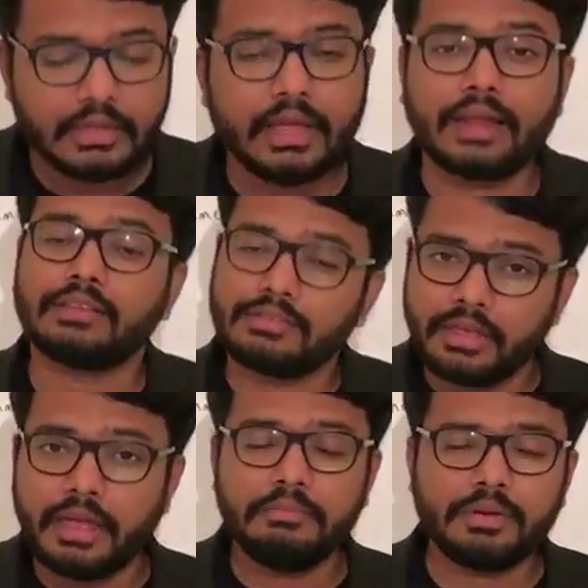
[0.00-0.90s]
At the
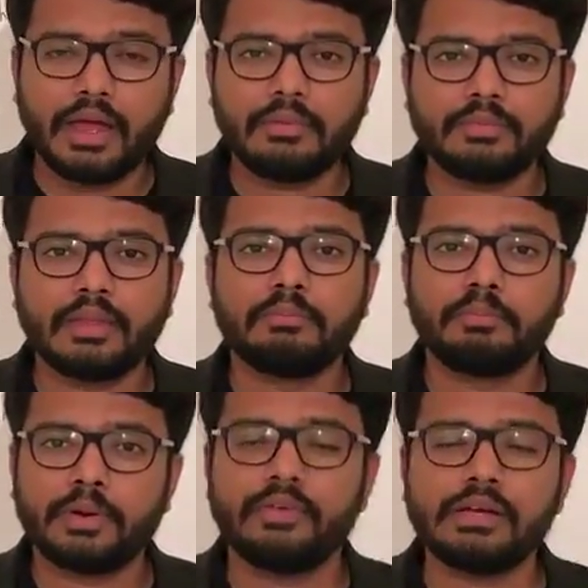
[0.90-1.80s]
same time,
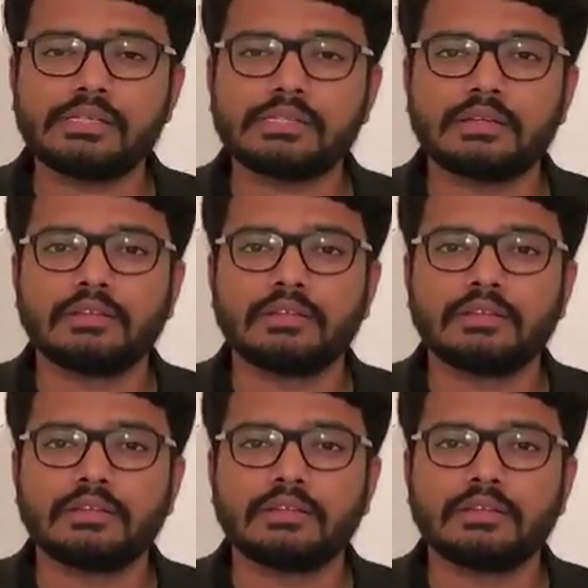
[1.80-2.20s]
prevents